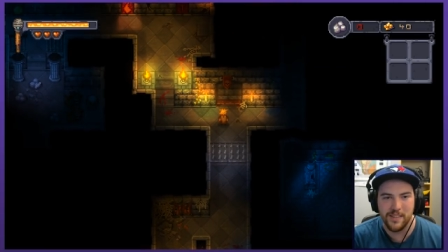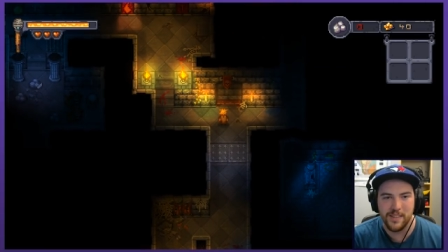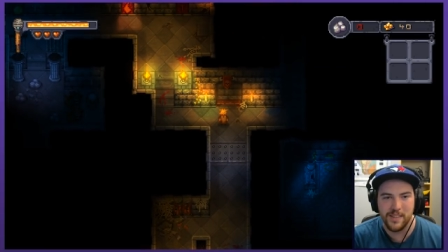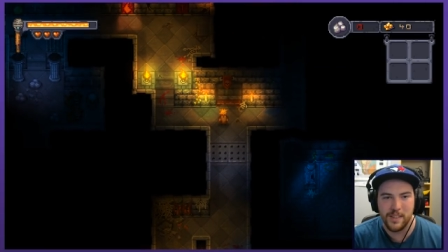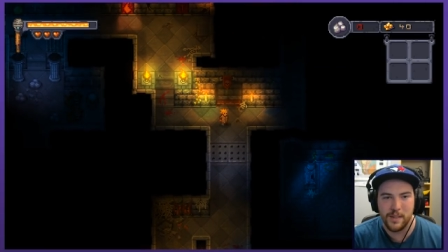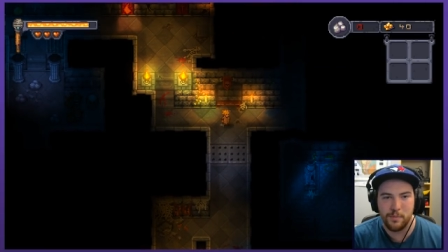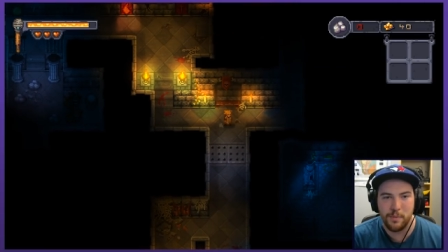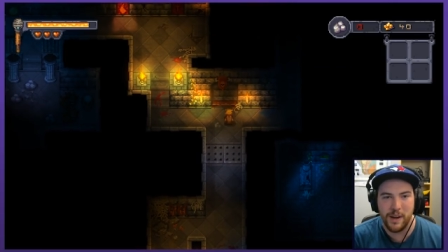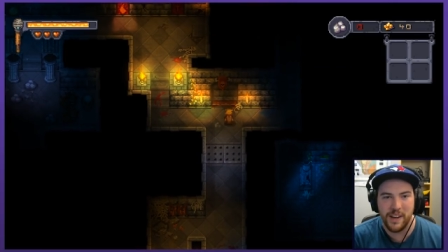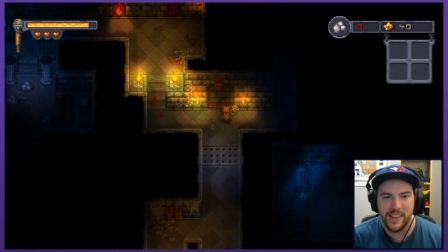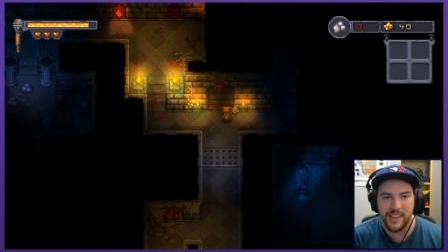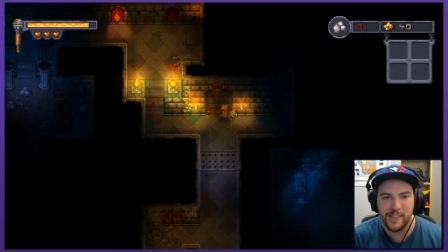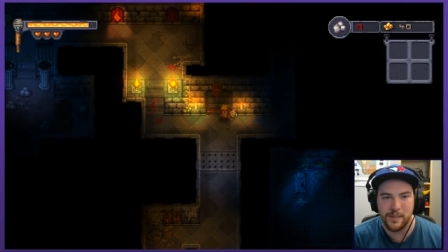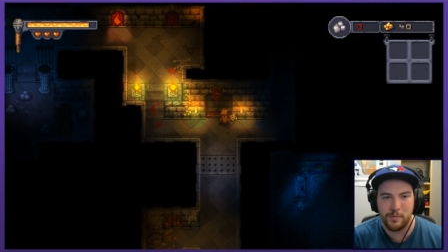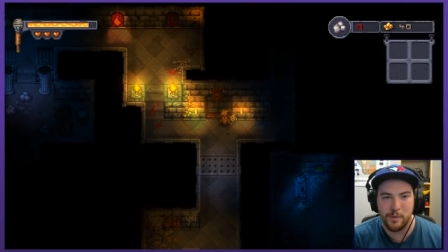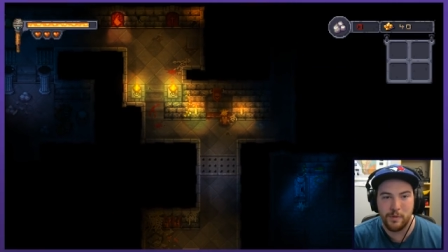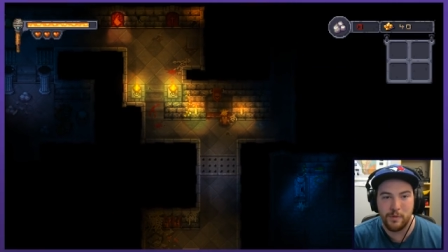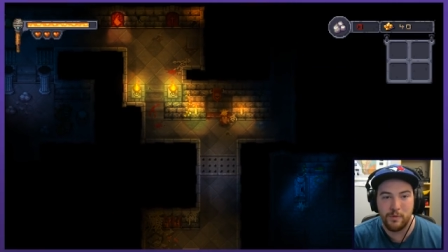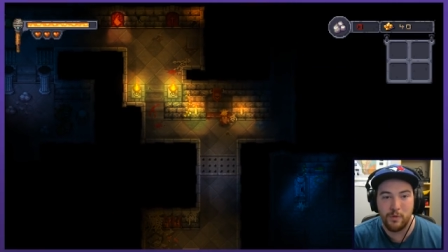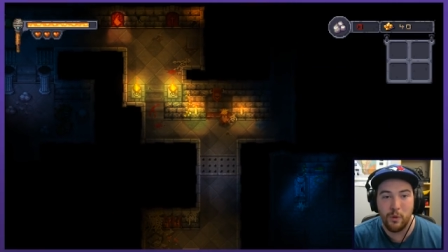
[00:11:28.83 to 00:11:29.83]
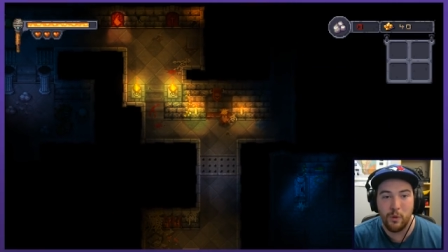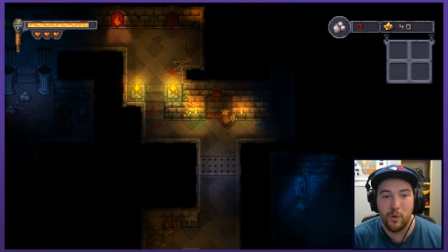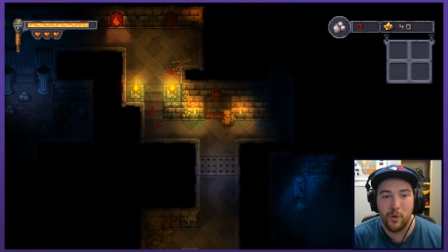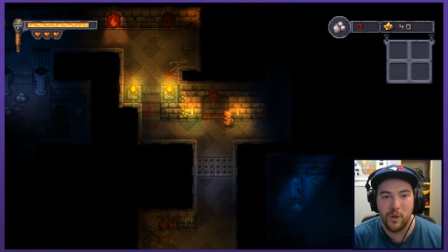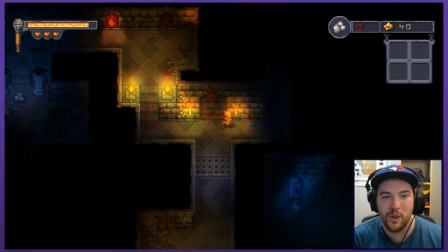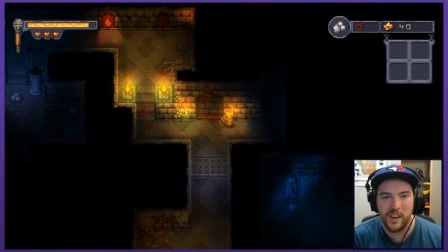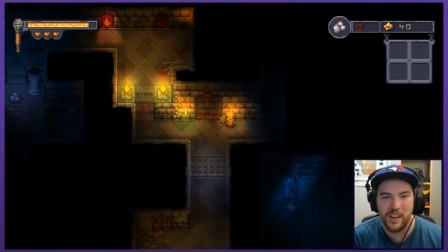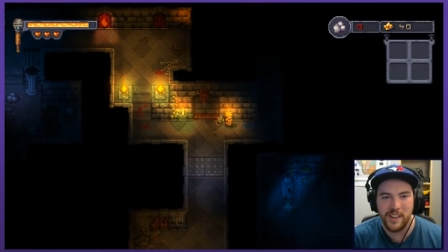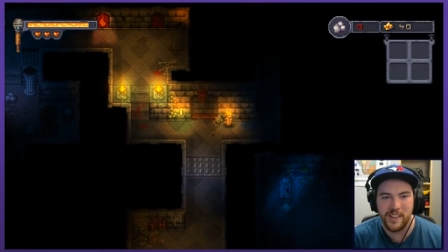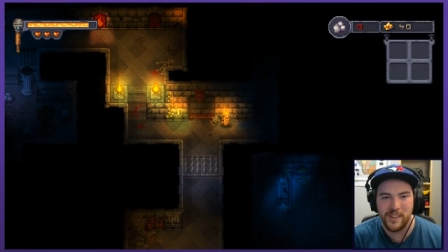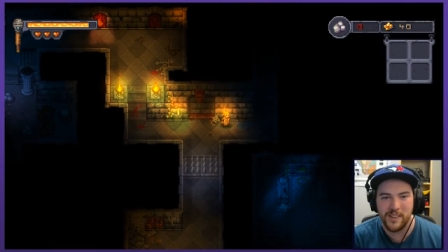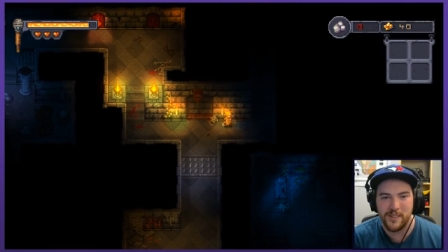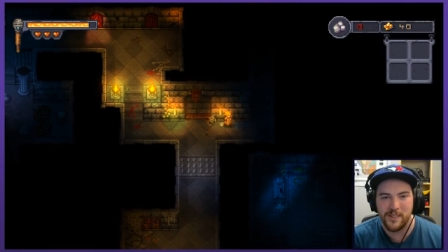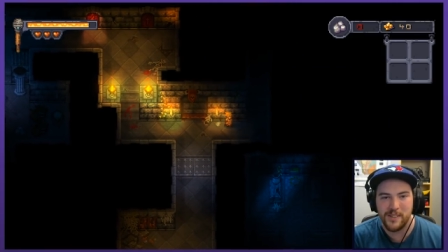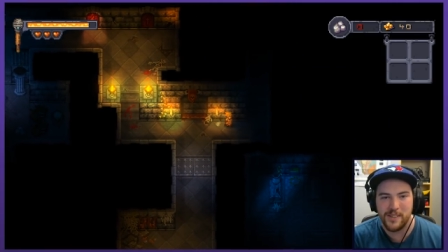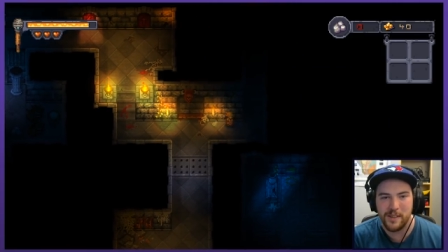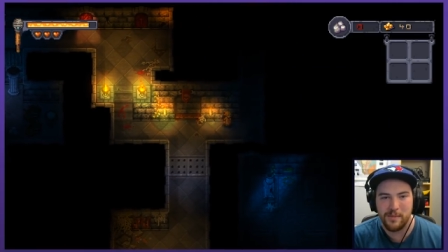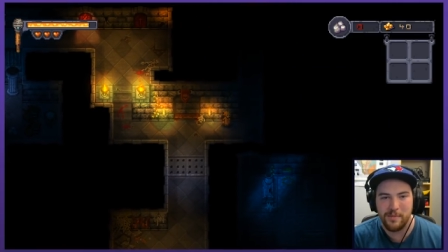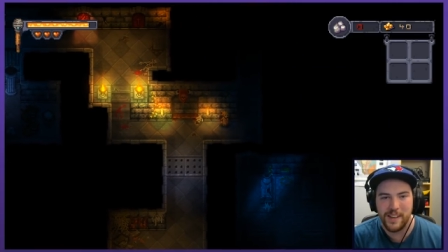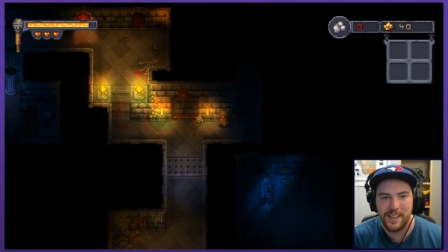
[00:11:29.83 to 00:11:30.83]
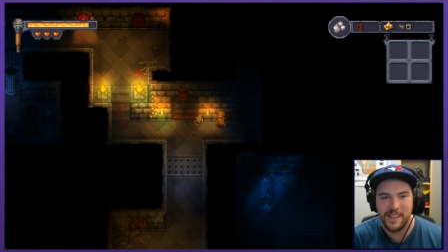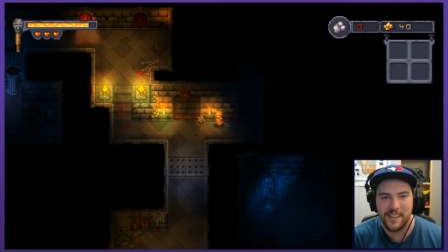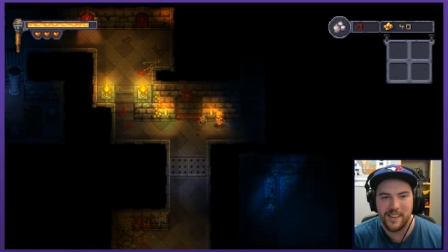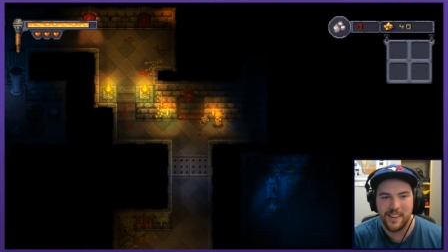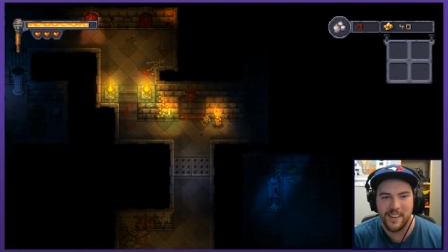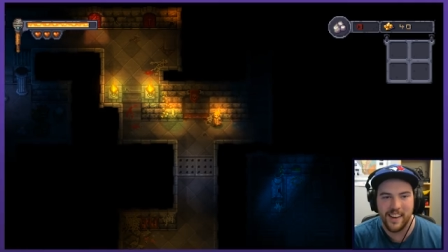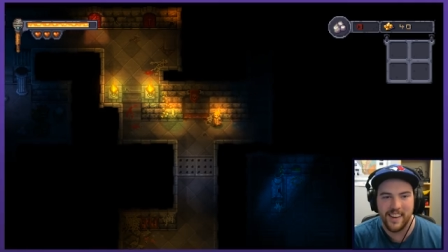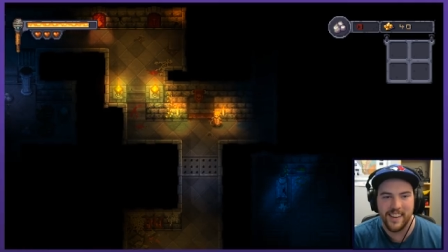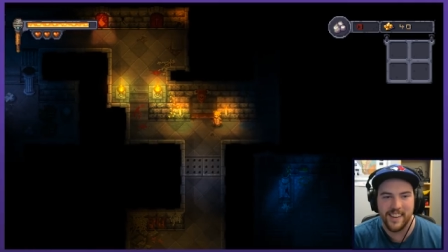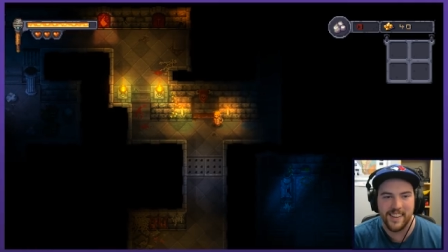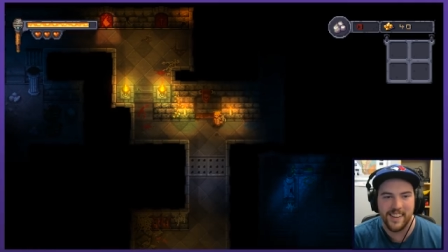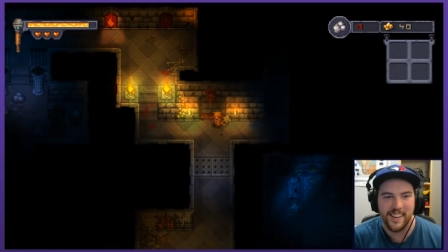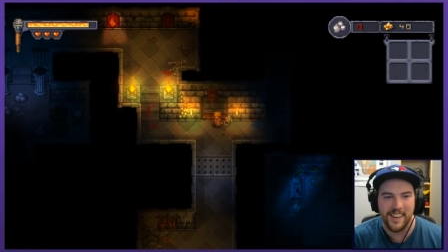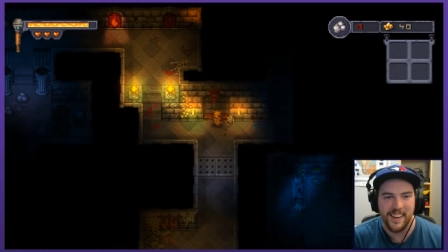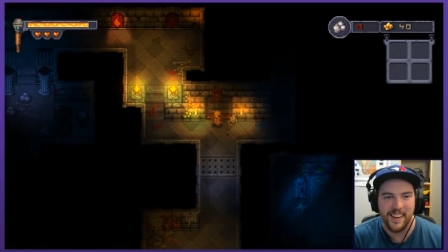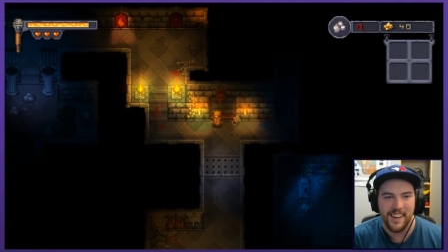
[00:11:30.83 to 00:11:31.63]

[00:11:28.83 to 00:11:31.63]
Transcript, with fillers: spikes before introducing me to, like,